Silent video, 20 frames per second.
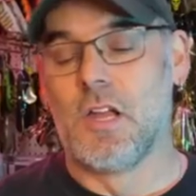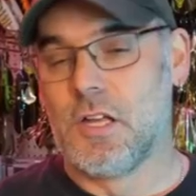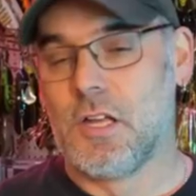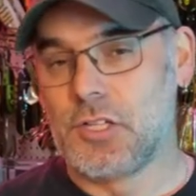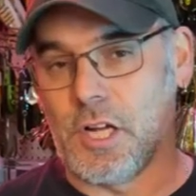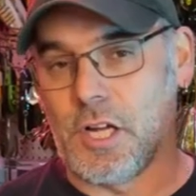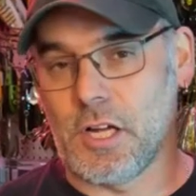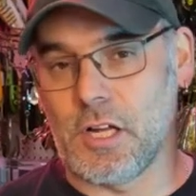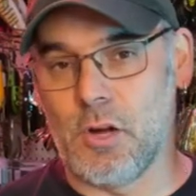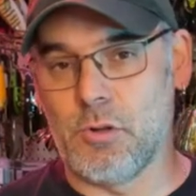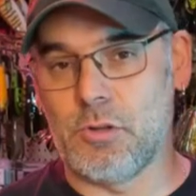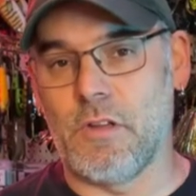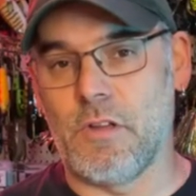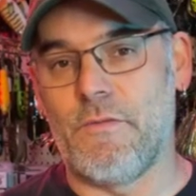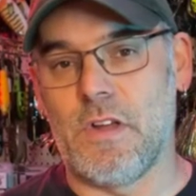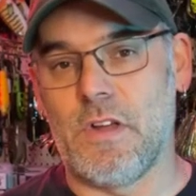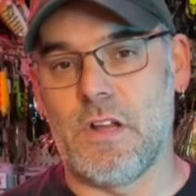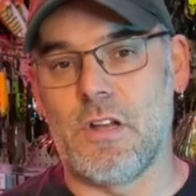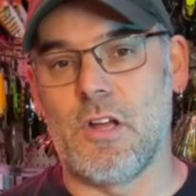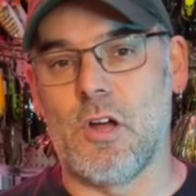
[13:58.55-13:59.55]
Check out the
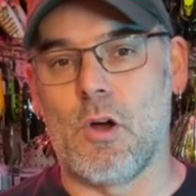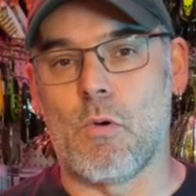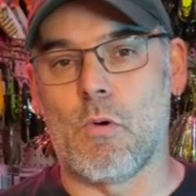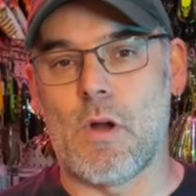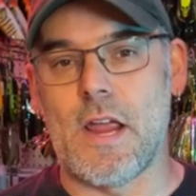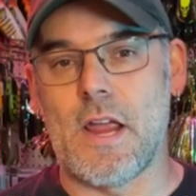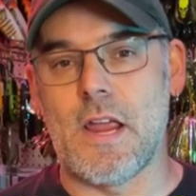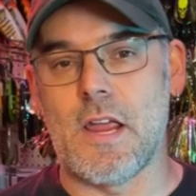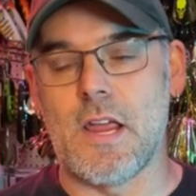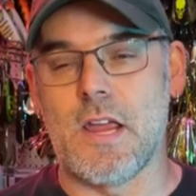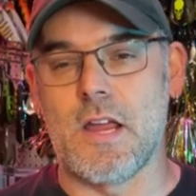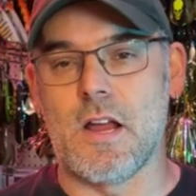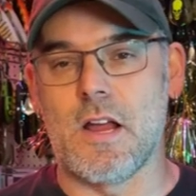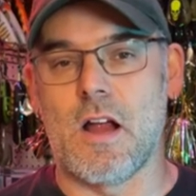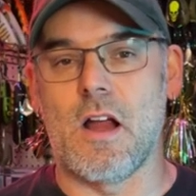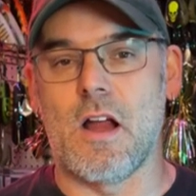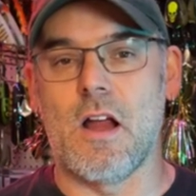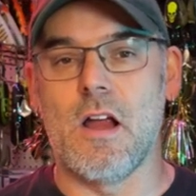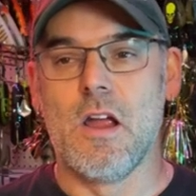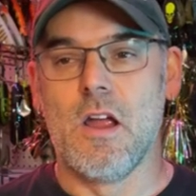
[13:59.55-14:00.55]
video right
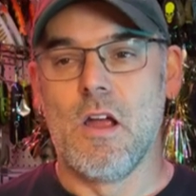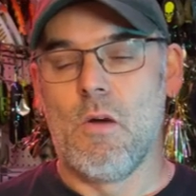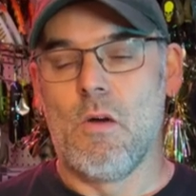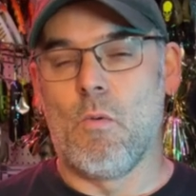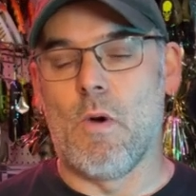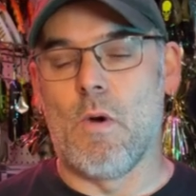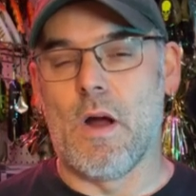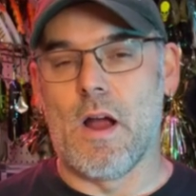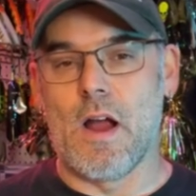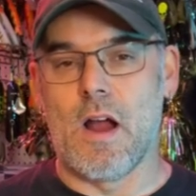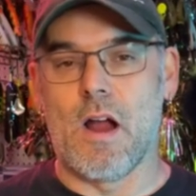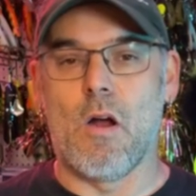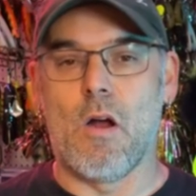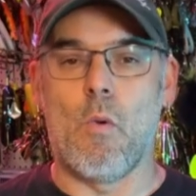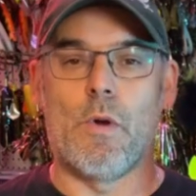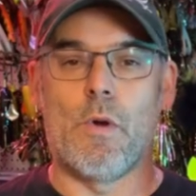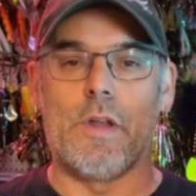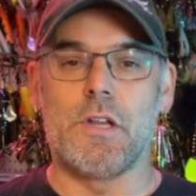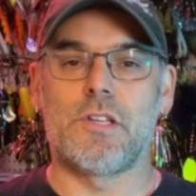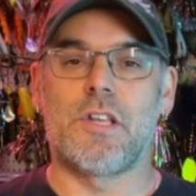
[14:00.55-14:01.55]
here where
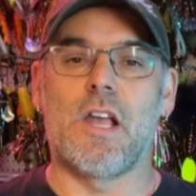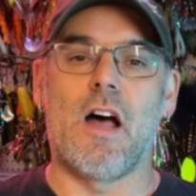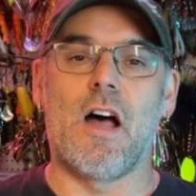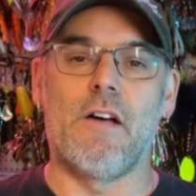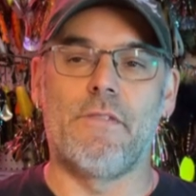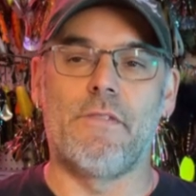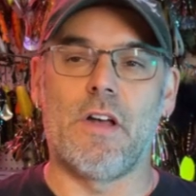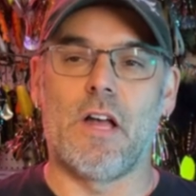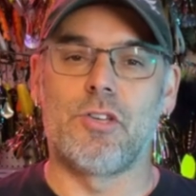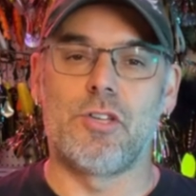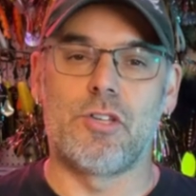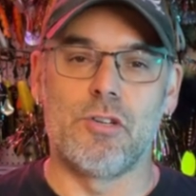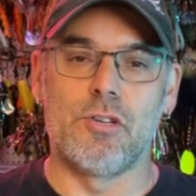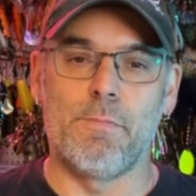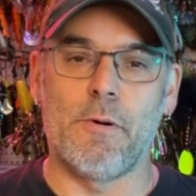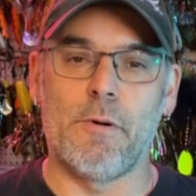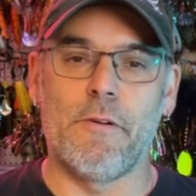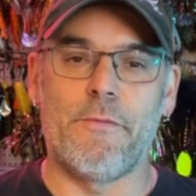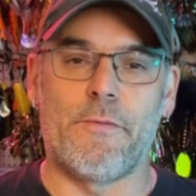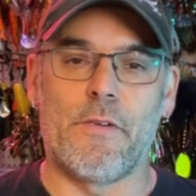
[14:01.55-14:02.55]
we just have a
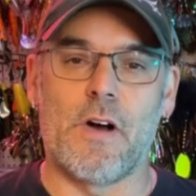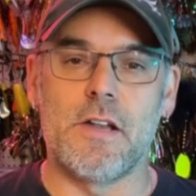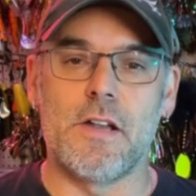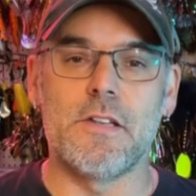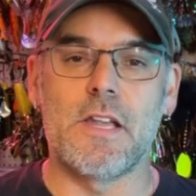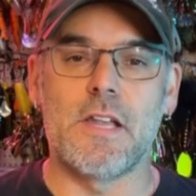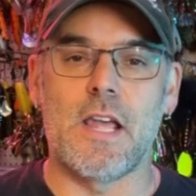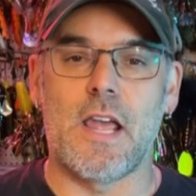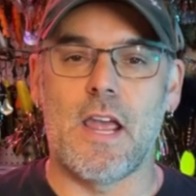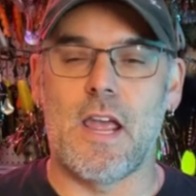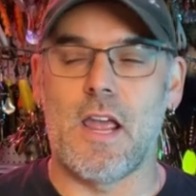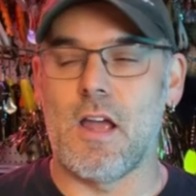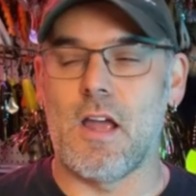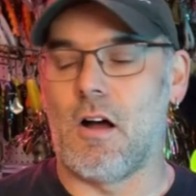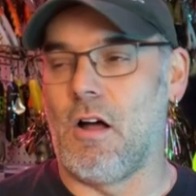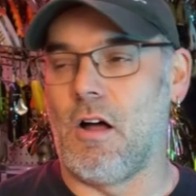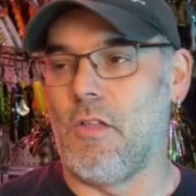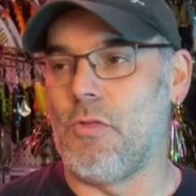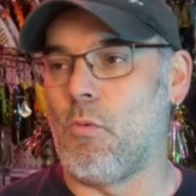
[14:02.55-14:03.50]
super fun day on